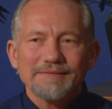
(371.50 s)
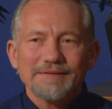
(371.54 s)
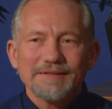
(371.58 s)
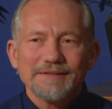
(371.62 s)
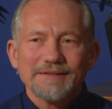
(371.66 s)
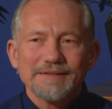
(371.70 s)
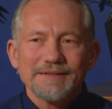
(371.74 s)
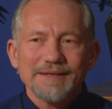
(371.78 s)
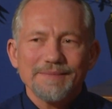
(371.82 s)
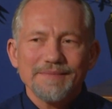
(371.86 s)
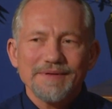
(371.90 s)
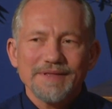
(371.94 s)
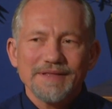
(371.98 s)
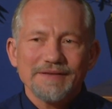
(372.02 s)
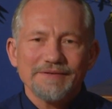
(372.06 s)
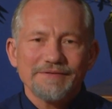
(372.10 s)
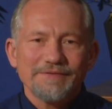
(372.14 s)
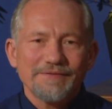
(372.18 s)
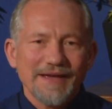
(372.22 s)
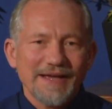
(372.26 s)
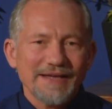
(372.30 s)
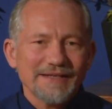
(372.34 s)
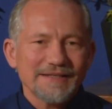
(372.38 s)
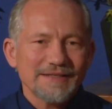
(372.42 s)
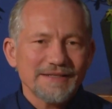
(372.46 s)
some of the
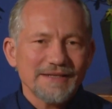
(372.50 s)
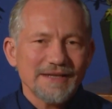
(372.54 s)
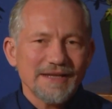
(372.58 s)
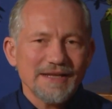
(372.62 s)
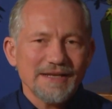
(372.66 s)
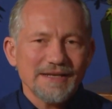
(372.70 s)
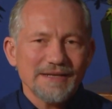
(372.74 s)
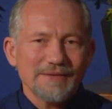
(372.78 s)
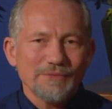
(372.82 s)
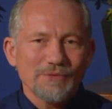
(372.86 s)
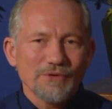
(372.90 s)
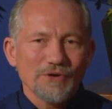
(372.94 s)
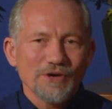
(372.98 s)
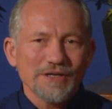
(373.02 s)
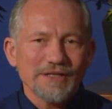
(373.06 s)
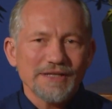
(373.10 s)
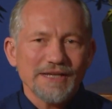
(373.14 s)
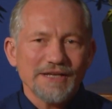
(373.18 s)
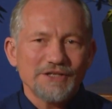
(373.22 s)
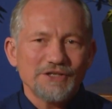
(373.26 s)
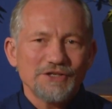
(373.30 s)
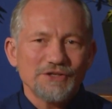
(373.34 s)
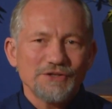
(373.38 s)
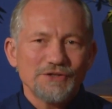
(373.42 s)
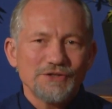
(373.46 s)
fascinating work
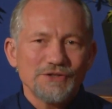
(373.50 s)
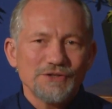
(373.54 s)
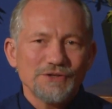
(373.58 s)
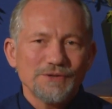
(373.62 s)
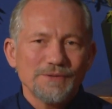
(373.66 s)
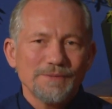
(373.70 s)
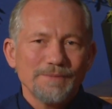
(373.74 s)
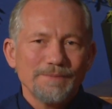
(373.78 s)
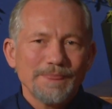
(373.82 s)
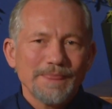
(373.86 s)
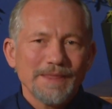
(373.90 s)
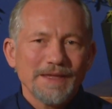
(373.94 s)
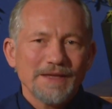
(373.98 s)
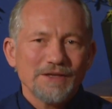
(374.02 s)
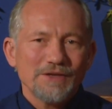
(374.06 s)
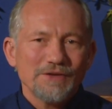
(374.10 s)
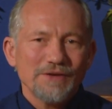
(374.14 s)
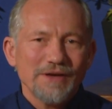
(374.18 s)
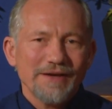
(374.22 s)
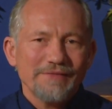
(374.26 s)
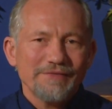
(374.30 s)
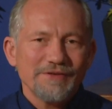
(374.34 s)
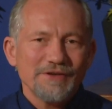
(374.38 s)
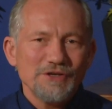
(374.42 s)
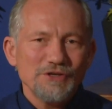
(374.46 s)
that you do. You
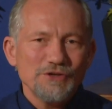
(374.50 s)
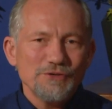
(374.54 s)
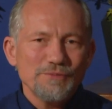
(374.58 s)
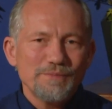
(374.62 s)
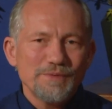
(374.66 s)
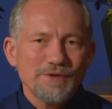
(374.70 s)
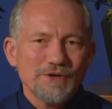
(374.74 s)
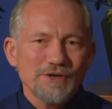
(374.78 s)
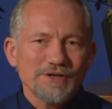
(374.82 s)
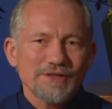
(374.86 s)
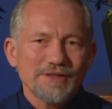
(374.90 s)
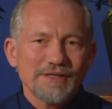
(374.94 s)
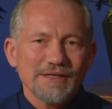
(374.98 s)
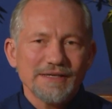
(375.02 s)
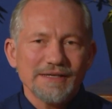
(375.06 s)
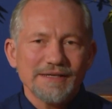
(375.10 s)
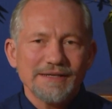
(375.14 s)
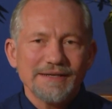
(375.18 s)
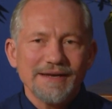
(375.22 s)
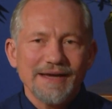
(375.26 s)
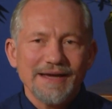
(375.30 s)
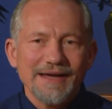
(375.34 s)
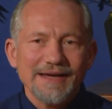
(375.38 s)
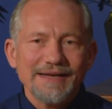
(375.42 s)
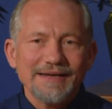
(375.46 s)
have a new book, The
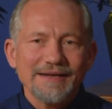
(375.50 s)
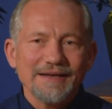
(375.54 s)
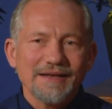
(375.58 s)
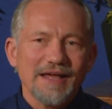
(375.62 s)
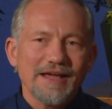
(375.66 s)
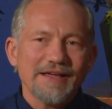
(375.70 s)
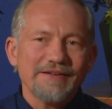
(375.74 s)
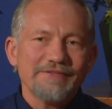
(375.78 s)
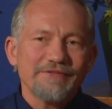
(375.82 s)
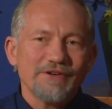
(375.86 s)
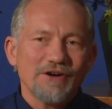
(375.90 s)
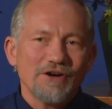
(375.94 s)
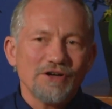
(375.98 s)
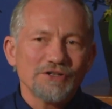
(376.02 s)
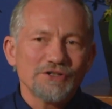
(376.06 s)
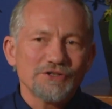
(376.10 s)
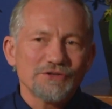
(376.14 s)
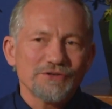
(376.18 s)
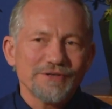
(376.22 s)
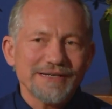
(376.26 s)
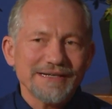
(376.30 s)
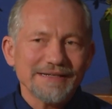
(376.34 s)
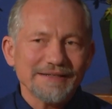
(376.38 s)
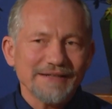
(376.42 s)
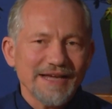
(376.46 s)
9
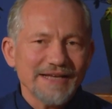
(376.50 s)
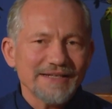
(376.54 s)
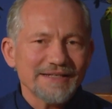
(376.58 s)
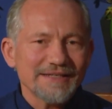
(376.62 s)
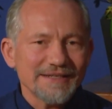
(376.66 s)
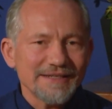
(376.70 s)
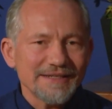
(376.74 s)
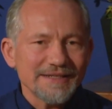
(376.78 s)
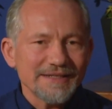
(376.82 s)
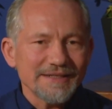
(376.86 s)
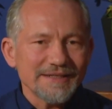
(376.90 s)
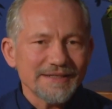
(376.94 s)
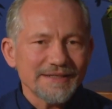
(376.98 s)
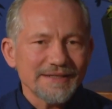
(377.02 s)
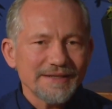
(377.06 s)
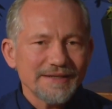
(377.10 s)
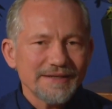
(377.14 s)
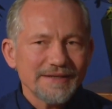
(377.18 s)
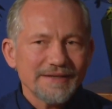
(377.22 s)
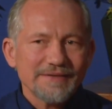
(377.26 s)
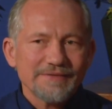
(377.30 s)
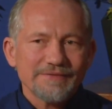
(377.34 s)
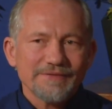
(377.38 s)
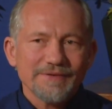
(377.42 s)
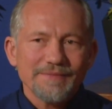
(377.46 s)
Life-Altering Lessons
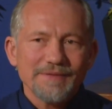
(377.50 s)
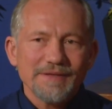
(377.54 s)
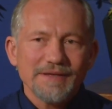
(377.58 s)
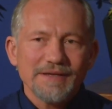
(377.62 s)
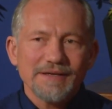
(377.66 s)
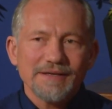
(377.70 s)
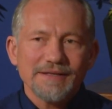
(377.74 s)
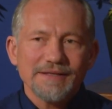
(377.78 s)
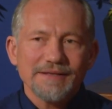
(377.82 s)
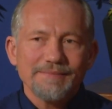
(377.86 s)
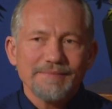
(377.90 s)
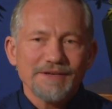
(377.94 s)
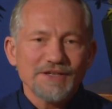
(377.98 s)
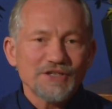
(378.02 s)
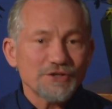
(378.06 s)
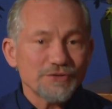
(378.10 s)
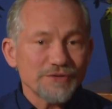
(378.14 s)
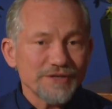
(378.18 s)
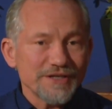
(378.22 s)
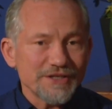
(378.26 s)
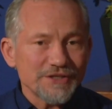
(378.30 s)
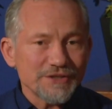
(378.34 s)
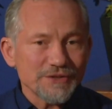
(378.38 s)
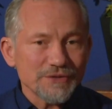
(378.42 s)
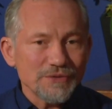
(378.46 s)
from the
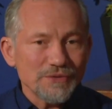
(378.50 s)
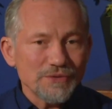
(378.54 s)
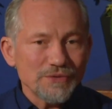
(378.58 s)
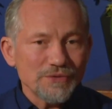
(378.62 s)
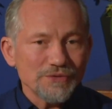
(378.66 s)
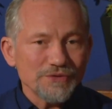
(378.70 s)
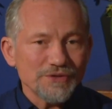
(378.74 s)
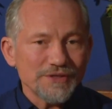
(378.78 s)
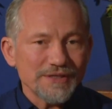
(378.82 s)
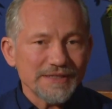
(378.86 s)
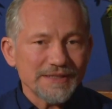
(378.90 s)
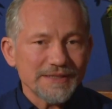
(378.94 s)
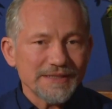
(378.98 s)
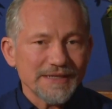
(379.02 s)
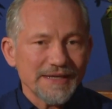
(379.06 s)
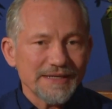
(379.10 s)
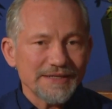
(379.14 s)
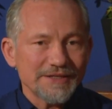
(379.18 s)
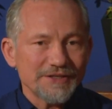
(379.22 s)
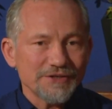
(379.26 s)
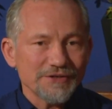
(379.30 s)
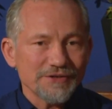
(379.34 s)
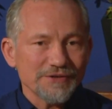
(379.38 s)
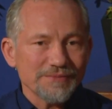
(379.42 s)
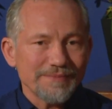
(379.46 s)
Mystery Schools.
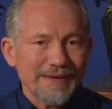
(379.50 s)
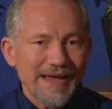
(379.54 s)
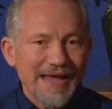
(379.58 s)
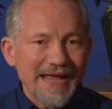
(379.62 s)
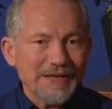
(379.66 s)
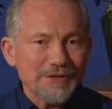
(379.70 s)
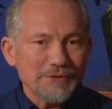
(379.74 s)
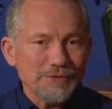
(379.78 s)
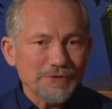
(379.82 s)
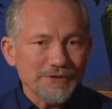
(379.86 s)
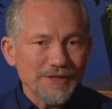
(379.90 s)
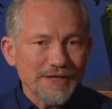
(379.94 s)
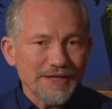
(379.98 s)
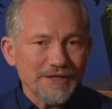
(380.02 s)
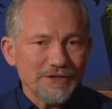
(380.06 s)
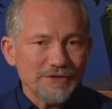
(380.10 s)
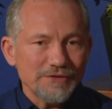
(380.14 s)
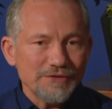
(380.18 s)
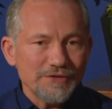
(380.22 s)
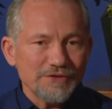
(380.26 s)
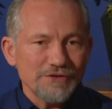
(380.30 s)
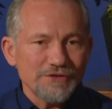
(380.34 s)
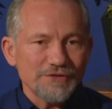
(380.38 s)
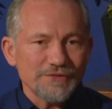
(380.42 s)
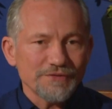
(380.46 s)
It's your manual that you
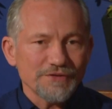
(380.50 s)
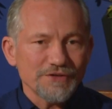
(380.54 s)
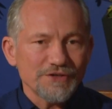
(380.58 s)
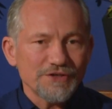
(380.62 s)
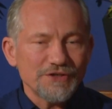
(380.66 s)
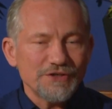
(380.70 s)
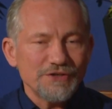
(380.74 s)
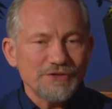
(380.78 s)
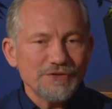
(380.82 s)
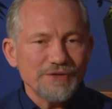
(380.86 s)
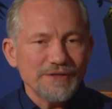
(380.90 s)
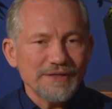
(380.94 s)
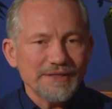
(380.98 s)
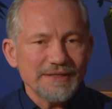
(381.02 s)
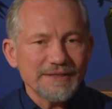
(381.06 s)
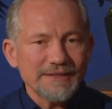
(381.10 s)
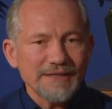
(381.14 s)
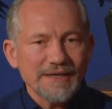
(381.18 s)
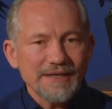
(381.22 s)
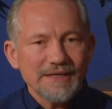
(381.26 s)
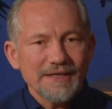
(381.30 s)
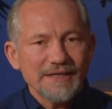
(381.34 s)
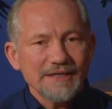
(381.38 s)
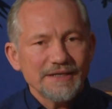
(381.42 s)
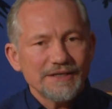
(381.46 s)
use for students.
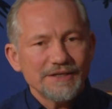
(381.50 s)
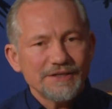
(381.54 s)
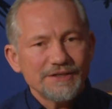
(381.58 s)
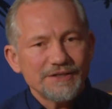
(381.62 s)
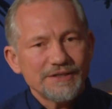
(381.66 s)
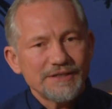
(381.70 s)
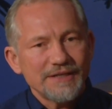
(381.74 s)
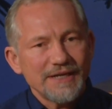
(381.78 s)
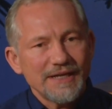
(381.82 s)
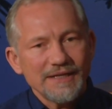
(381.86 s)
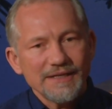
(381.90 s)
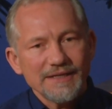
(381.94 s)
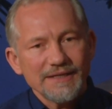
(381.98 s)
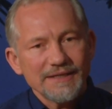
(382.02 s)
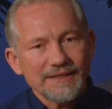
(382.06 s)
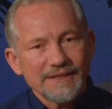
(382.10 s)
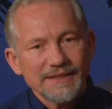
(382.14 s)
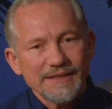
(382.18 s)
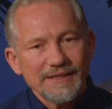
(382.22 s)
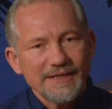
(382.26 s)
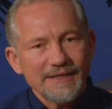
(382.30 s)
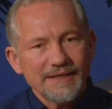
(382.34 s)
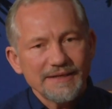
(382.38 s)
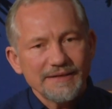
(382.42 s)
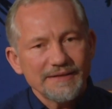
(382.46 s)
Could you tell us
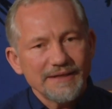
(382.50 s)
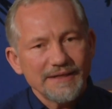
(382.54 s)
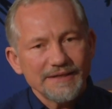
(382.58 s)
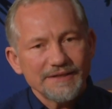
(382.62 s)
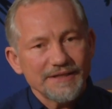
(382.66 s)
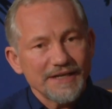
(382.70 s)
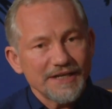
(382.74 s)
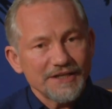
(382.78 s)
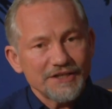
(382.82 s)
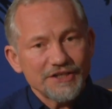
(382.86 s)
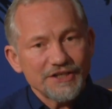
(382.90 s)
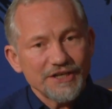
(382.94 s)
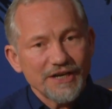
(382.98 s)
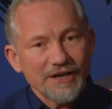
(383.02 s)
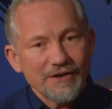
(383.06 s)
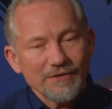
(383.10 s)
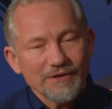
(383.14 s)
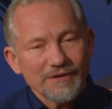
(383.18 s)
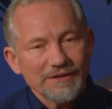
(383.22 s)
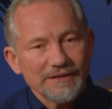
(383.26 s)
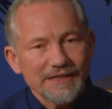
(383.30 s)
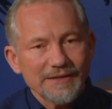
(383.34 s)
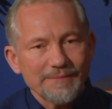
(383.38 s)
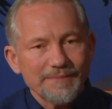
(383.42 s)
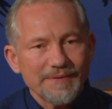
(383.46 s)
in a nutshell or
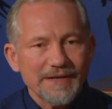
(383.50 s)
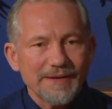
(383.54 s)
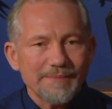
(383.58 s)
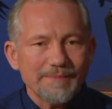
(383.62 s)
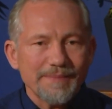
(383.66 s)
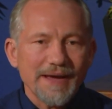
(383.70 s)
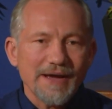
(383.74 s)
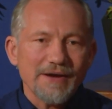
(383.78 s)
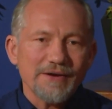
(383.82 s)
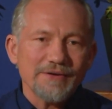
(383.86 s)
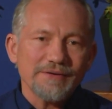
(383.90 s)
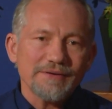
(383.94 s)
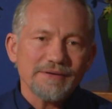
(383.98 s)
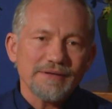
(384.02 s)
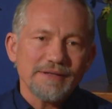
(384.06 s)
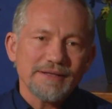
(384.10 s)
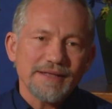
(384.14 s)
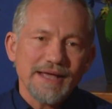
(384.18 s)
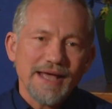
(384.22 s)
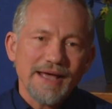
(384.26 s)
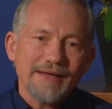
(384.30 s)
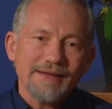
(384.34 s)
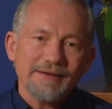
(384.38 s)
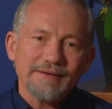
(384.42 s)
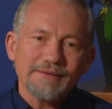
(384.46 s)
a little bit about
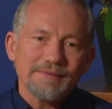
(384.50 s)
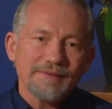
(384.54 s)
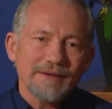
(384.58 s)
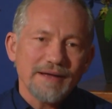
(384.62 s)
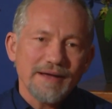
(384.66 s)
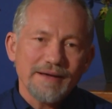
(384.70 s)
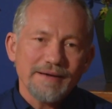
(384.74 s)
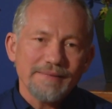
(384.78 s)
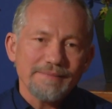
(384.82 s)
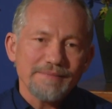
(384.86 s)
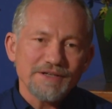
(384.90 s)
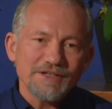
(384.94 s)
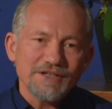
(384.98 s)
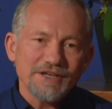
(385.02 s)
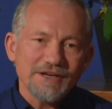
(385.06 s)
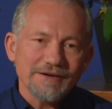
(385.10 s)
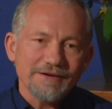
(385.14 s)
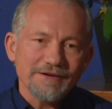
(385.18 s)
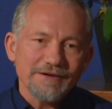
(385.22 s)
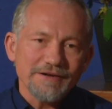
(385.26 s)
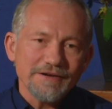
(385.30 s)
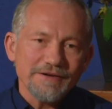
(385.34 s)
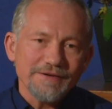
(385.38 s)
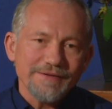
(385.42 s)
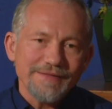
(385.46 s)
that
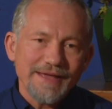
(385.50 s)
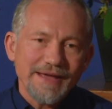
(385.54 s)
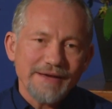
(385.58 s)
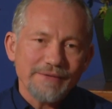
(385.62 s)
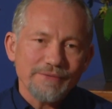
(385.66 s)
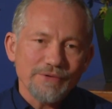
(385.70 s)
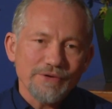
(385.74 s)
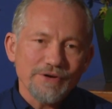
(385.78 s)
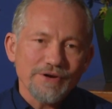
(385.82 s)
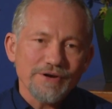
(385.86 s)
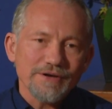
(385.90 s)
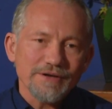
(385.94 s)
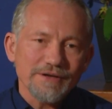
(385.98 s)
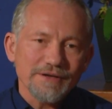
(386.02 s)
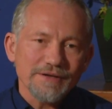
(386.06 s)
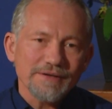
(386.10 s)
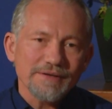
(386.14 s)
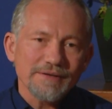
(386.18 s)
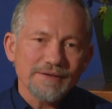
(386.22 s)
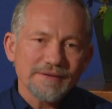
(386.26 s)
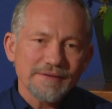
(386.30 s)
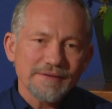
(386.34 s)
material and that work?